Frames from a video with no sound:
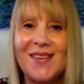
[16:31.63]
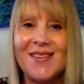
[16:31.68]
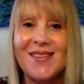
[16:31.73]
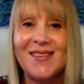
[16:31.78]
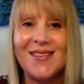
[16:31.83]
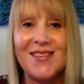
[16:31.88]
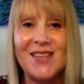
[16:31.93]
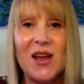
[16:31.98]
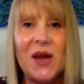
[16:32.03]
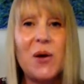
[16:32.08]

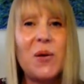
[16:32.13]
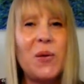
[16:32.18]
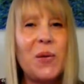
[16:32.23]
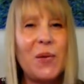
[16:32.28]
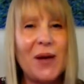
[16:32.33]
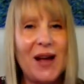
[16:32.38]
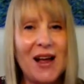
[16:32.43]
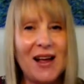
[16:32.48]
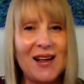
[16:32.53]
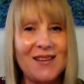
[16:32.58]

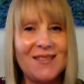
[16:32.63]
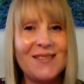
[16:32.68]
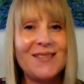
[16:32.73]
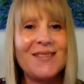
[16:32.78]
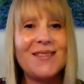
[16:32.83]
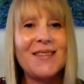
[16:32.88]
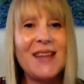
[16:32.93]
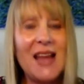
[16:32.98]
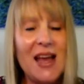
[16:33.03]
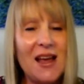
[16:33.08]
So
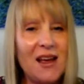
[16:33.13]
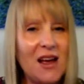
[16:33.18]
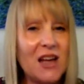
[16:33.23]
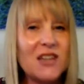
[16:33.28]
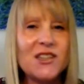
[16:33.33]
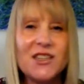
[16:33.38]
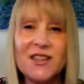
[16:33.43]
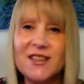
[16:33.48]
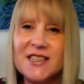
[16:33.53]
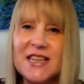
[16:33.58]
yeah,
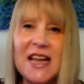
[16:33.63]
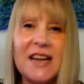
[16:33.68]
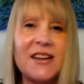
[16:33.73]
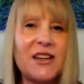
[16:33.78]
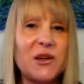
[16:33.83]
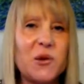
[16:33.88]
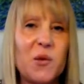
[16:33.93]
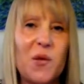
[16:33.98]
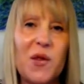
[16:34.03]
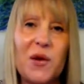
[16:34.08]

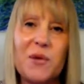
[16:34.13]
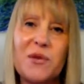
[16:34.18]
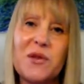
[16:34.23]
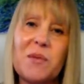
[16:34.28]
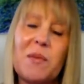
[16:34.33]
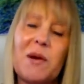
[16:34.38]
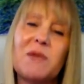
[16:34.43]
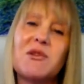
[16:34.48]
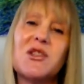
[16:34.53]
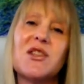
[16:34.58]
understanding all those
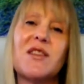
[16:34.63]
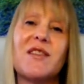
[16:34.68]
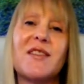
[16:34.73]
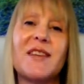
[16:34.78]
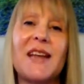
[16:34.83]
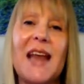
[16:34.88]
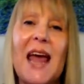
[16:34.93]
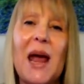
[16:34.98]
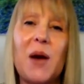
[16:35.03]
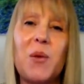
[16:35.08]
emotions
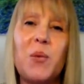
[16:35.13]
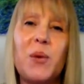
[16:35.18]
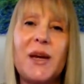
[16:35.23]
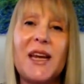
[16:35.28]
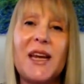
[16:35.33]
and how we